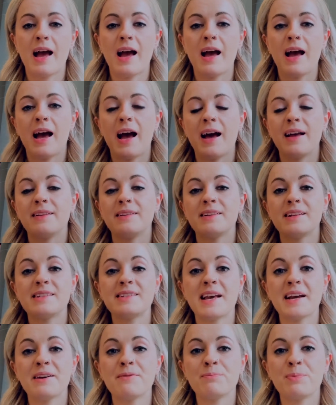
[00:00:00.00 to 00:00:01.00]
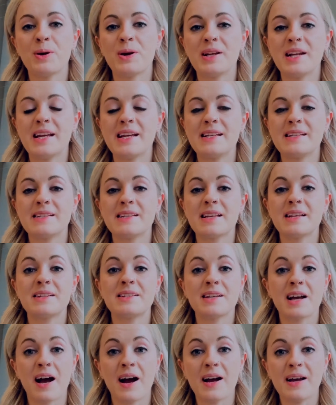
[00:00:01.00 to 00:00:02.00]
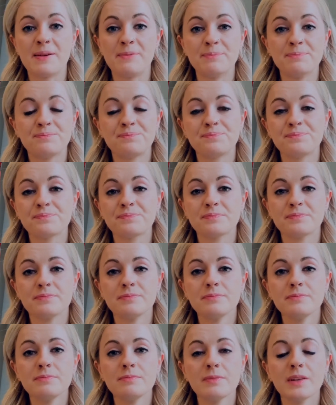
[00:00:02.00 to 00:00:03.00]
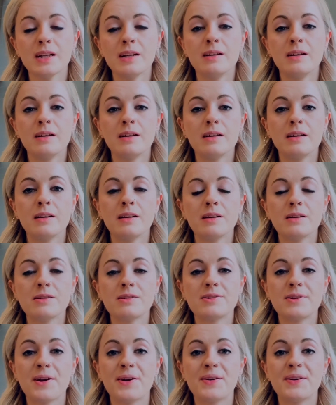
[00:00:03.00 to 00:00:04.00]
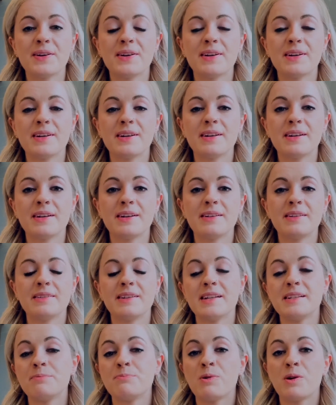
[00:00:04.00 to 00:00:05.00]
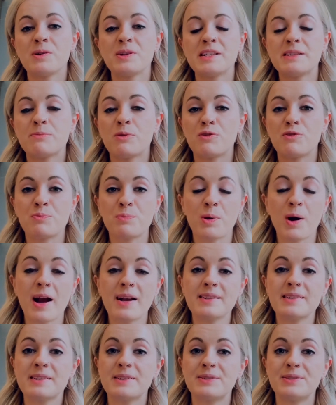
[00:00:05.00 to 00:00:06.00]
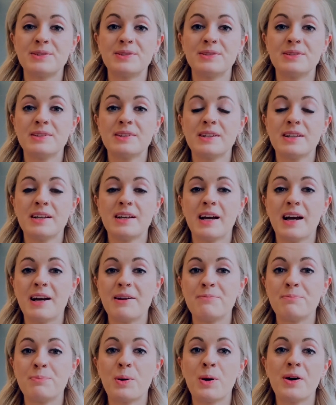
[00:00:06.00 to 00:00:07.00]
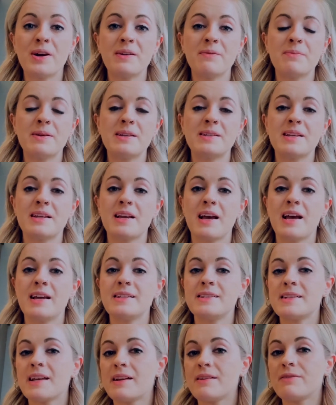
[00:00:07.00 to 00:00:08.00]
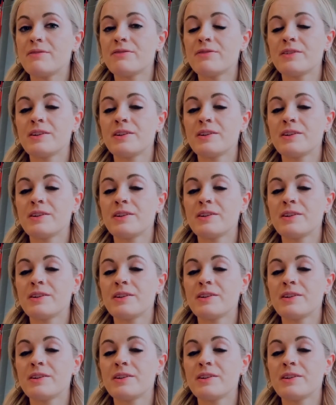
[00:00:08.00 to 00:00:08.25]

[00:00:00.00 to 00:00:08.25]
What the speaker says: And the second point is time. So this one is more of a practical point, but it's instead of,